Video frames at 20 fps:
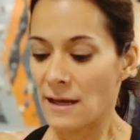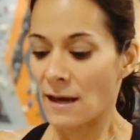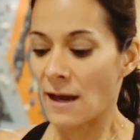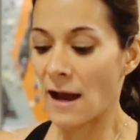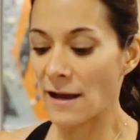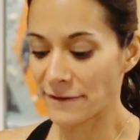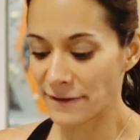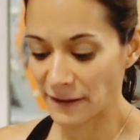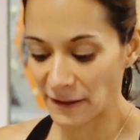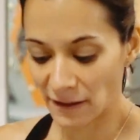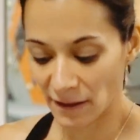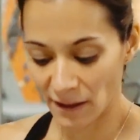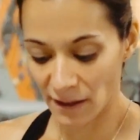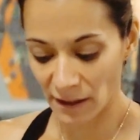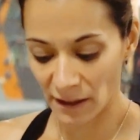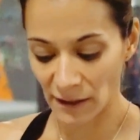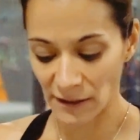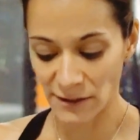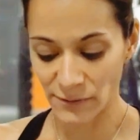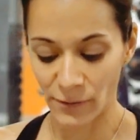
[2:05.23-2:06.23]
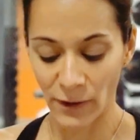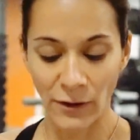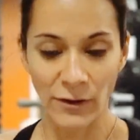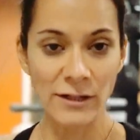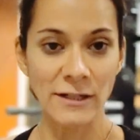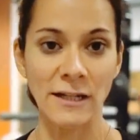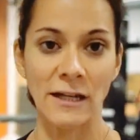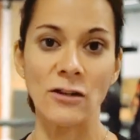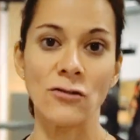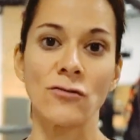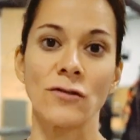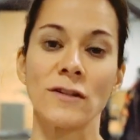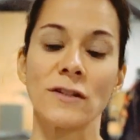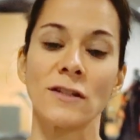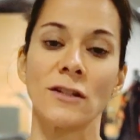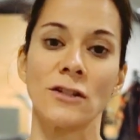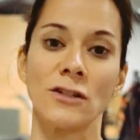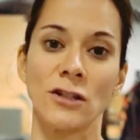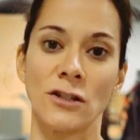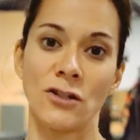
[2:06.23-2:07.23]
I think it's very dangerous
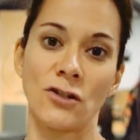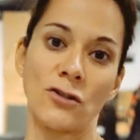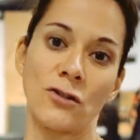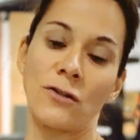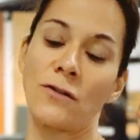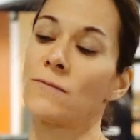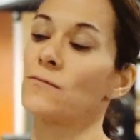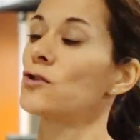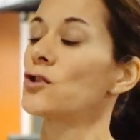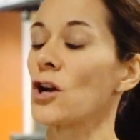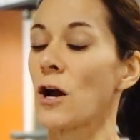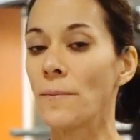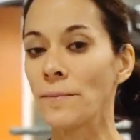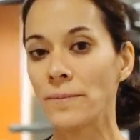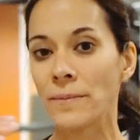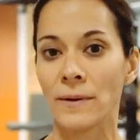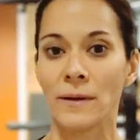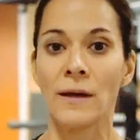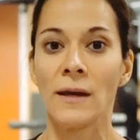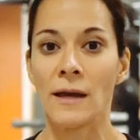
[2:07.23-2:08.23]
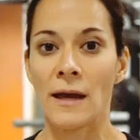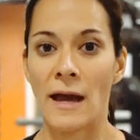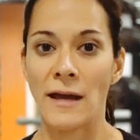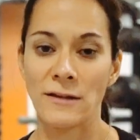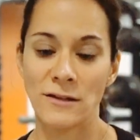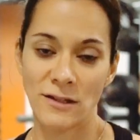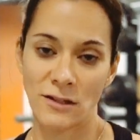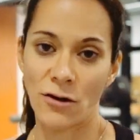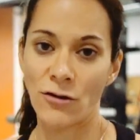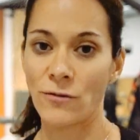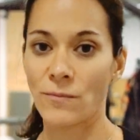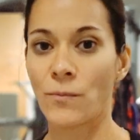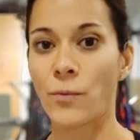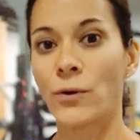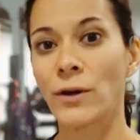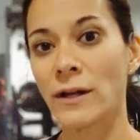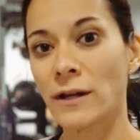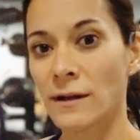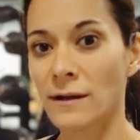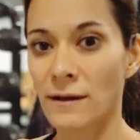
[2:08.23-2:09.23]
to just jump and start
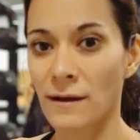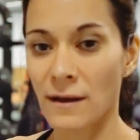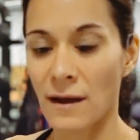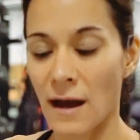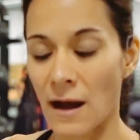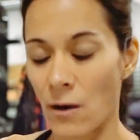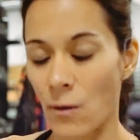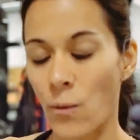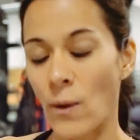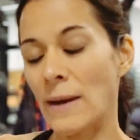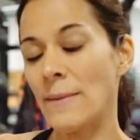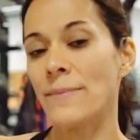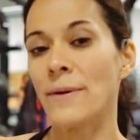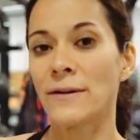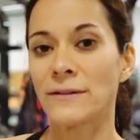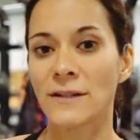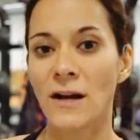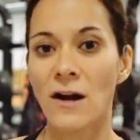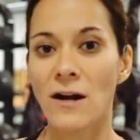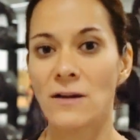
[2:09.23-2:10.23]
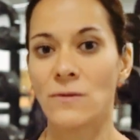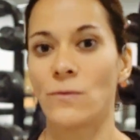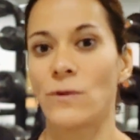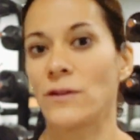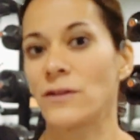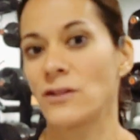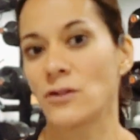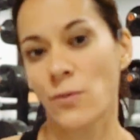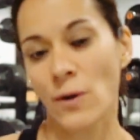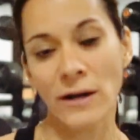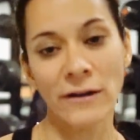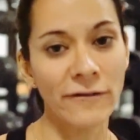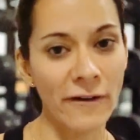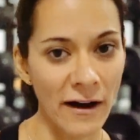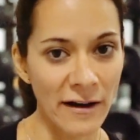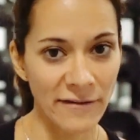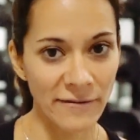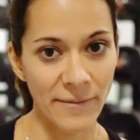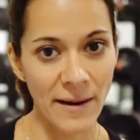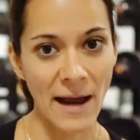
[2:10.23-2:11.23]
putting a weight belt on with
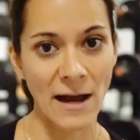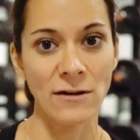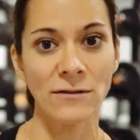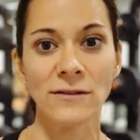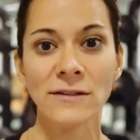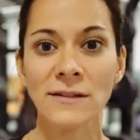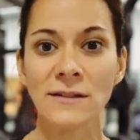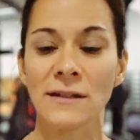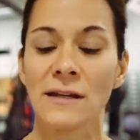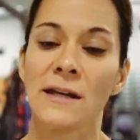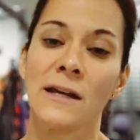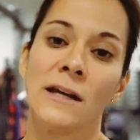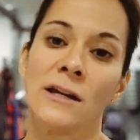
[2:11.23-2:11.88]
25 pounds.